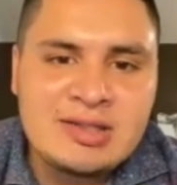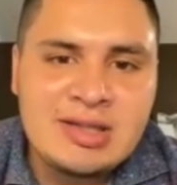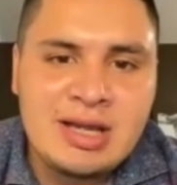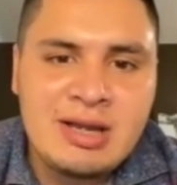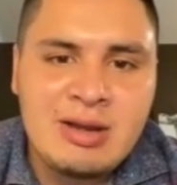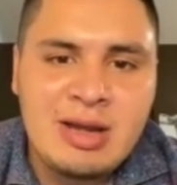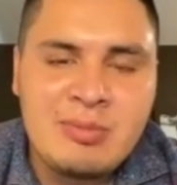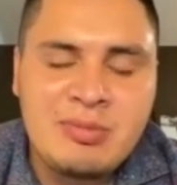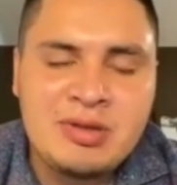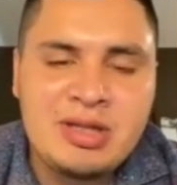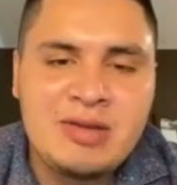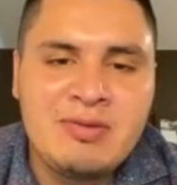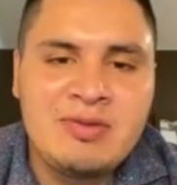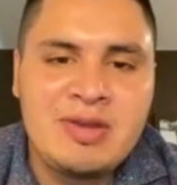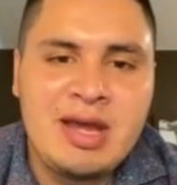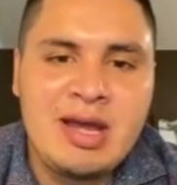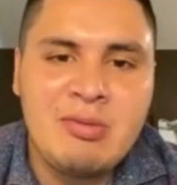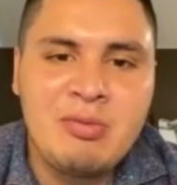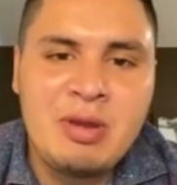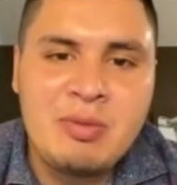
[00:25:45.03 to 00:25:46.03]
I believe
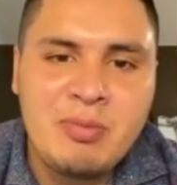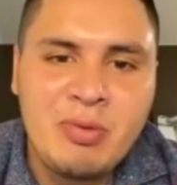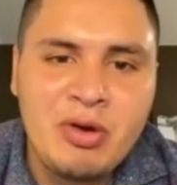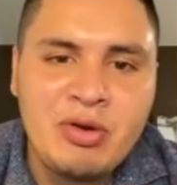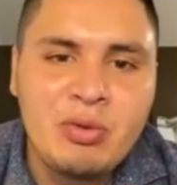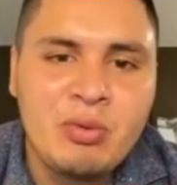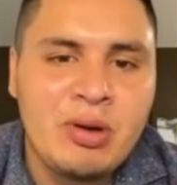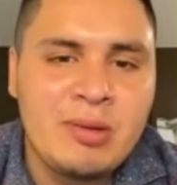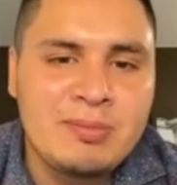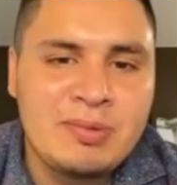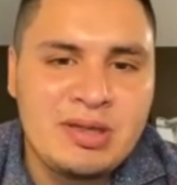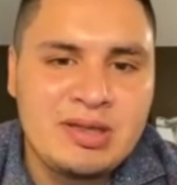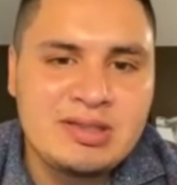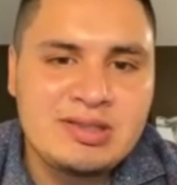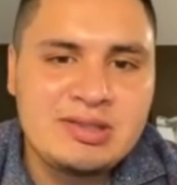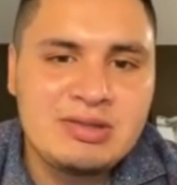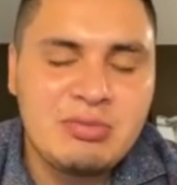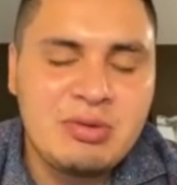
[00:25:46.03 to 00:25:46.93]
that we both want peace.